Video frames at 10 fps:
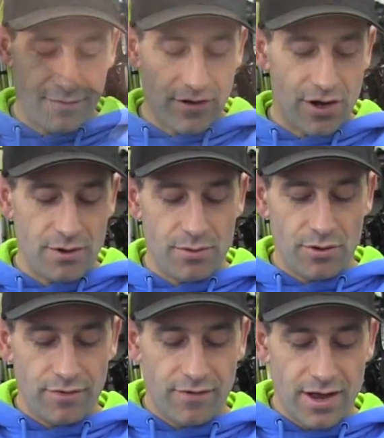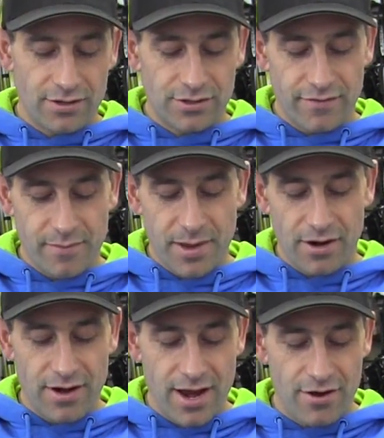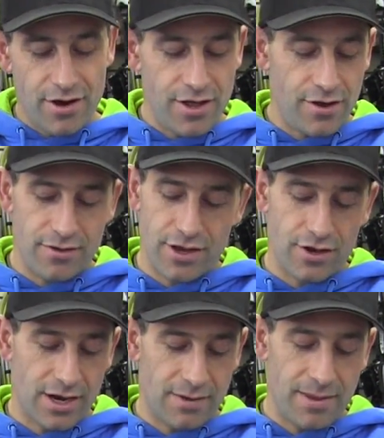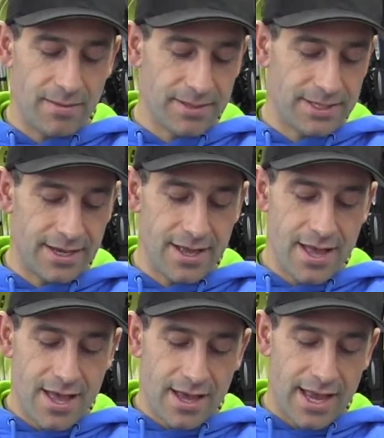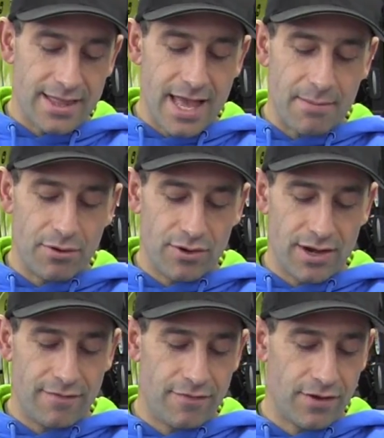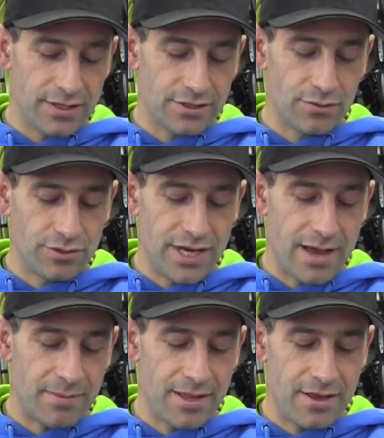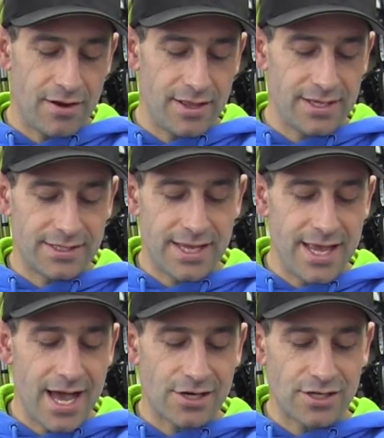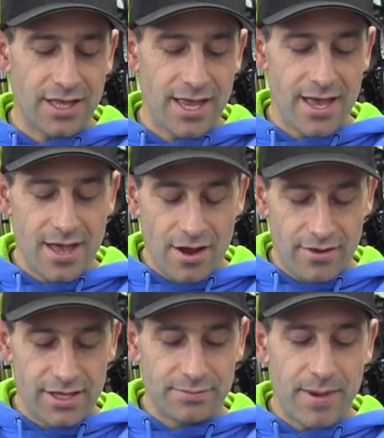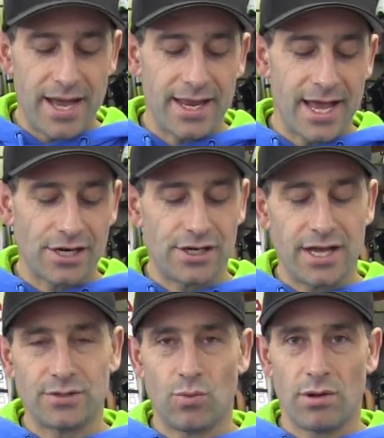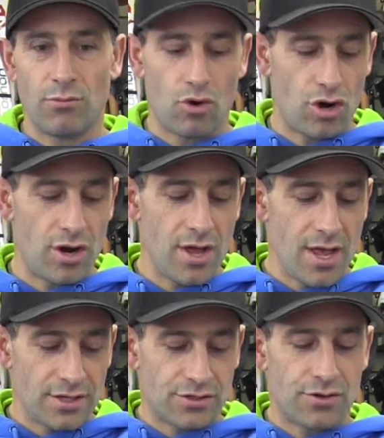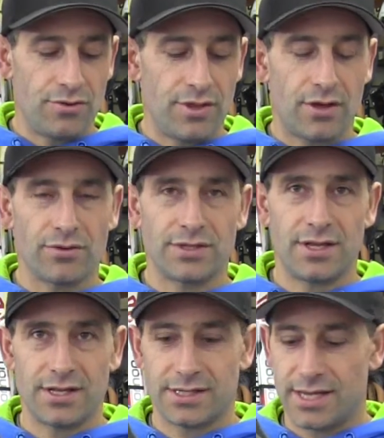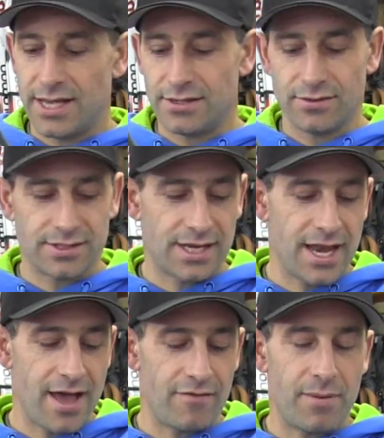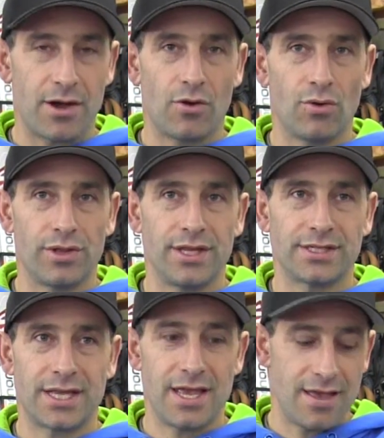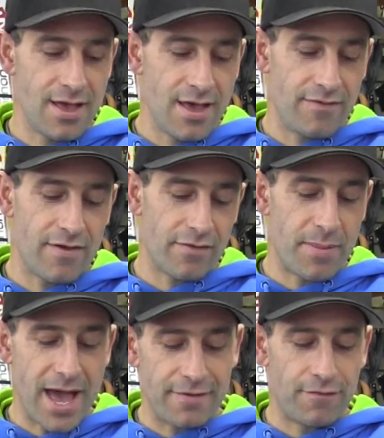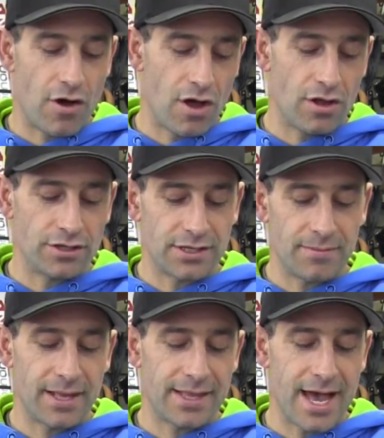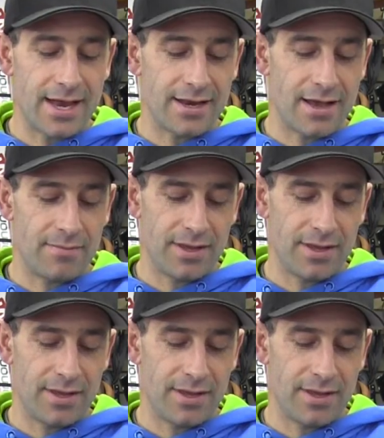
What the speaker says: in the front of your boot, you've got a sort of a bigger area here that you're going to be able to get that boot in if you've got snow jammed in there. And this ski actually, or this binding actually has one more screw that goes into the ski, so it's going to have a better hold in the ski. If you have a bad fall or something like that,